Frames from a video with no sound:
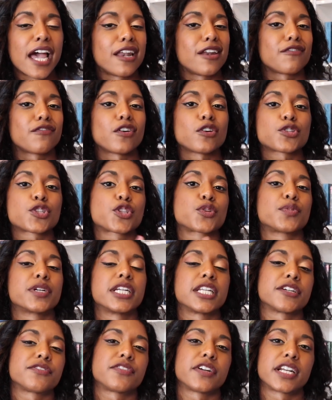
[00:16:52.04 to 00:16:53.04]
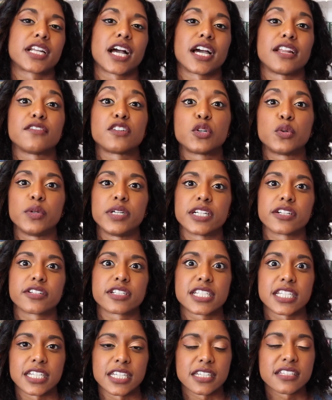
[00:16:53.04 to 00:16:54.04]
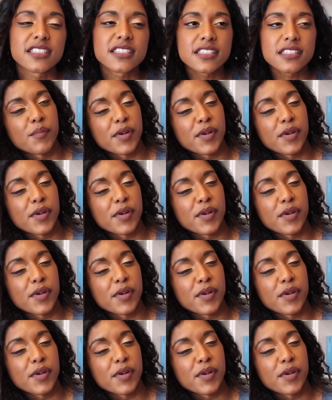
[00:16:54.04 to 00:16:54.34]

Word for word: and it follows three different kind of queer teens.